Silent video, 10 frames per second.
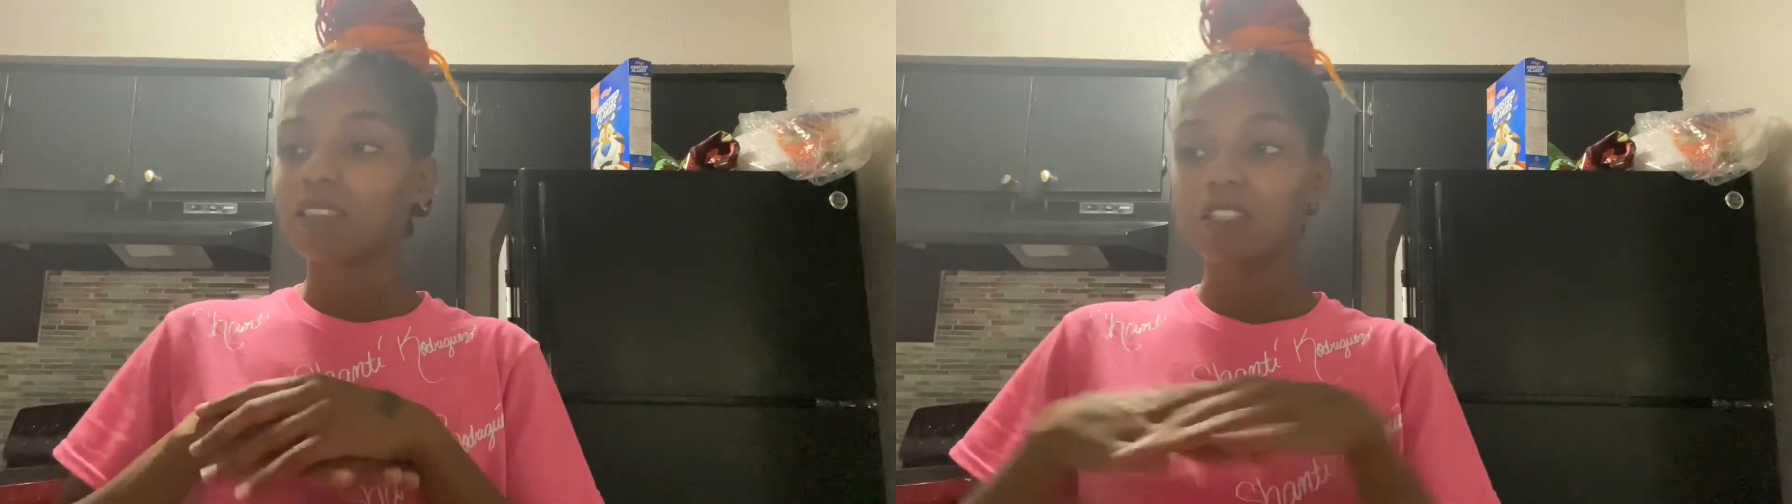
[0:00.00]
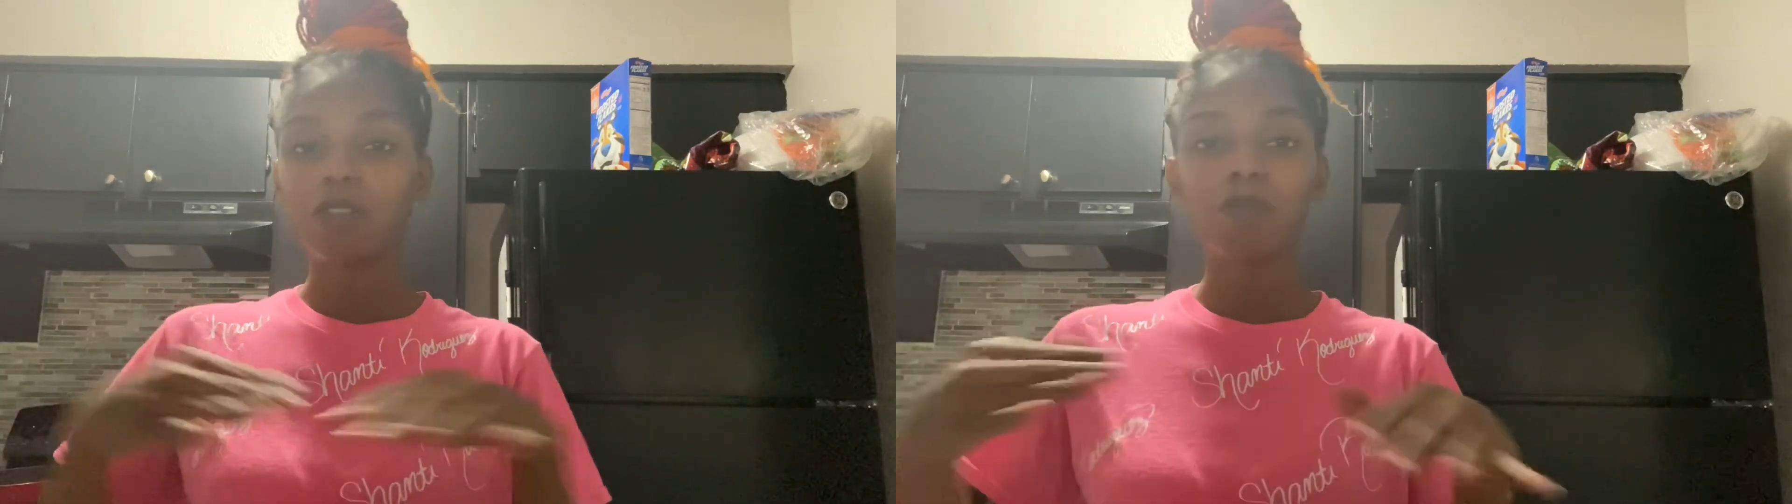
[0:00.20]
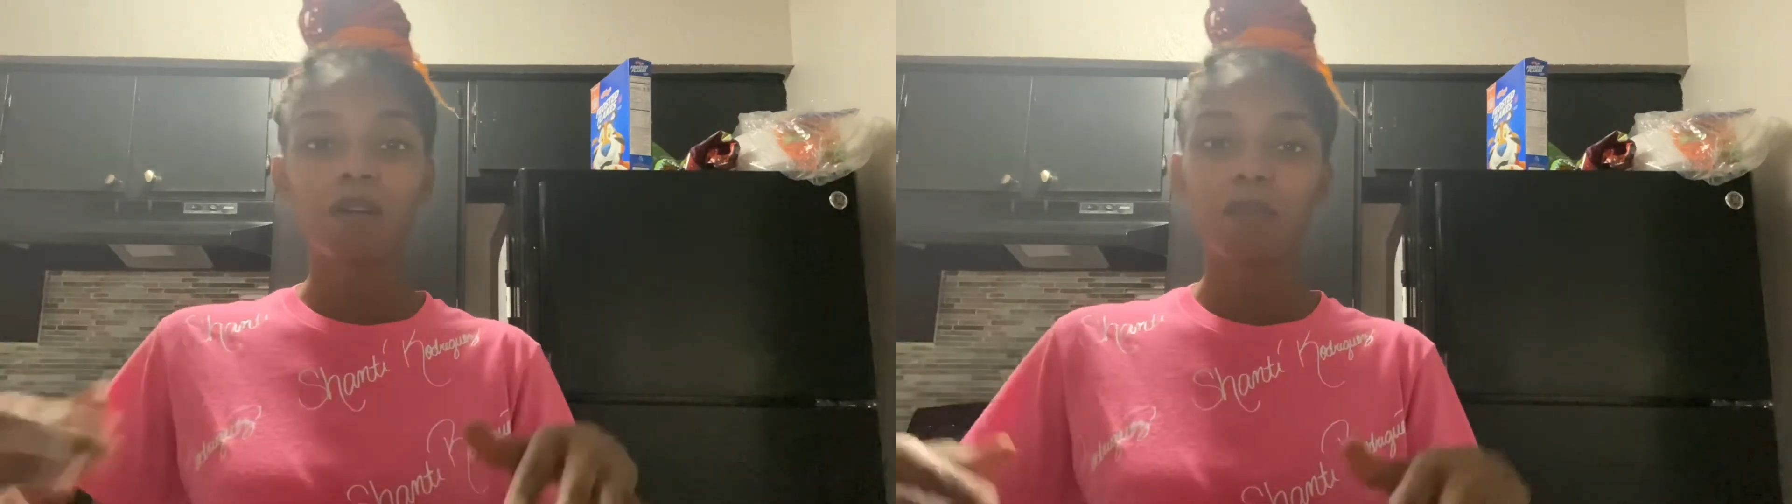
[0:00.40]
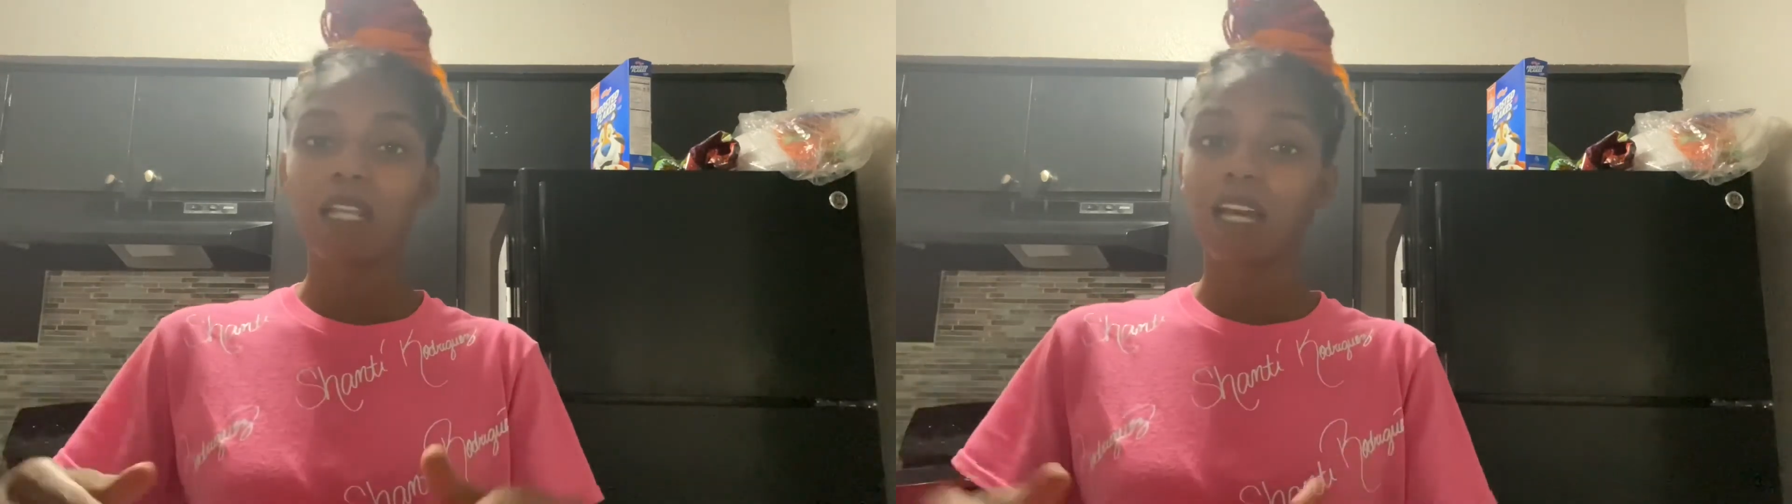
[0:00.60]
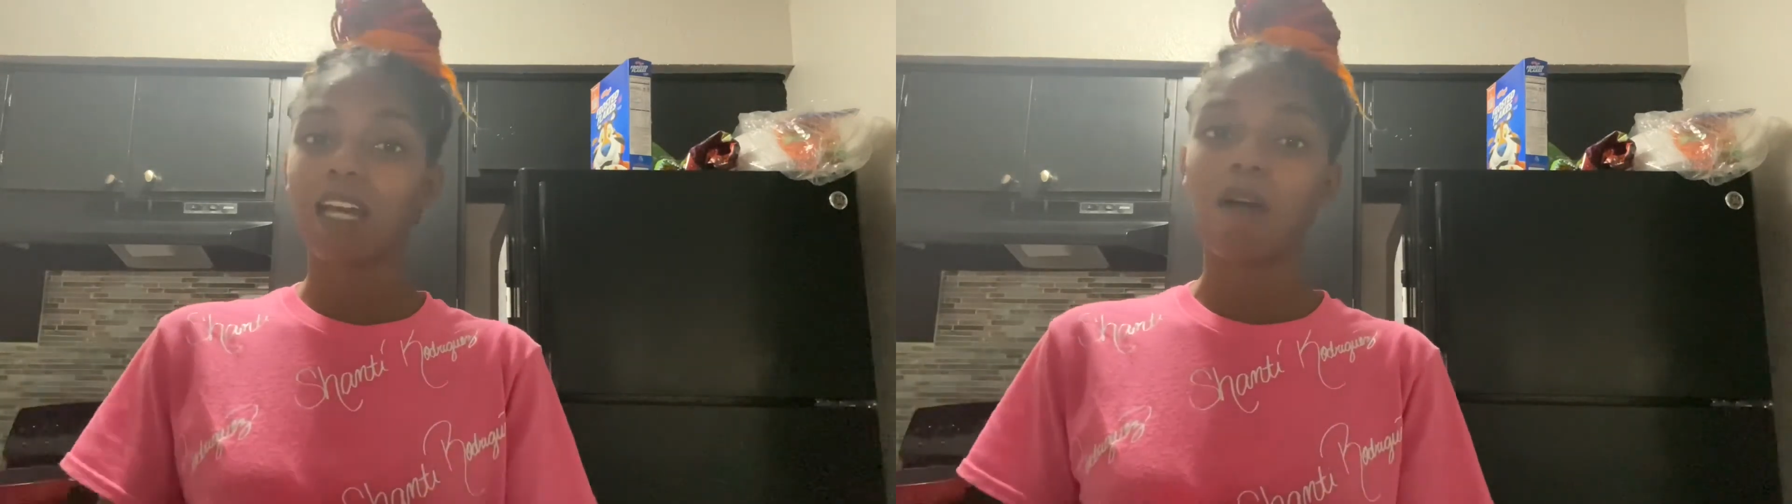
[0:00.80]
You want to be
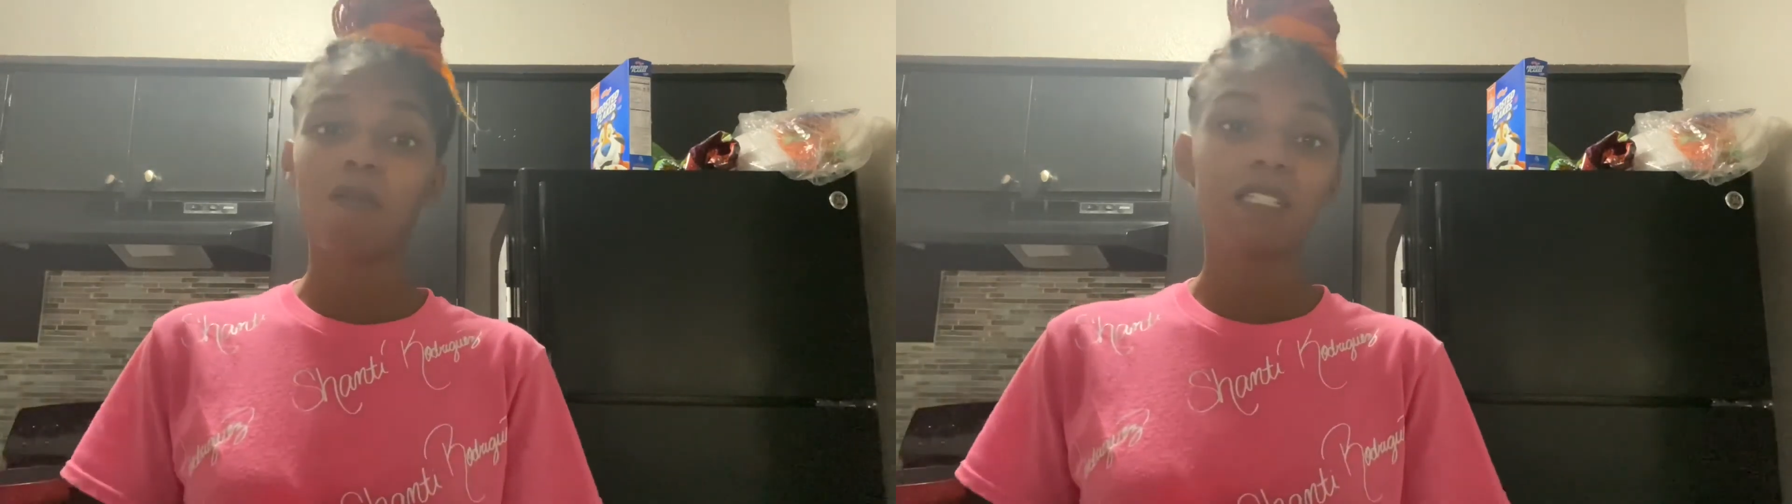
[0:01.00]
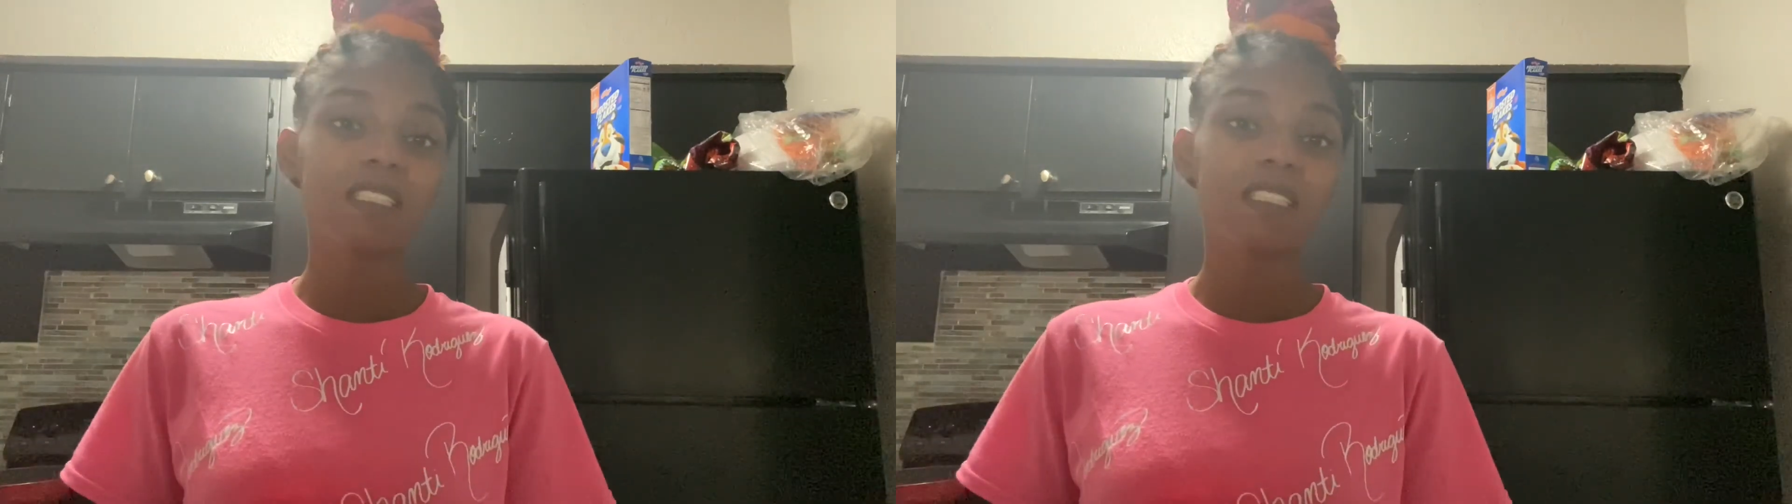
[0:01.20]
like, I want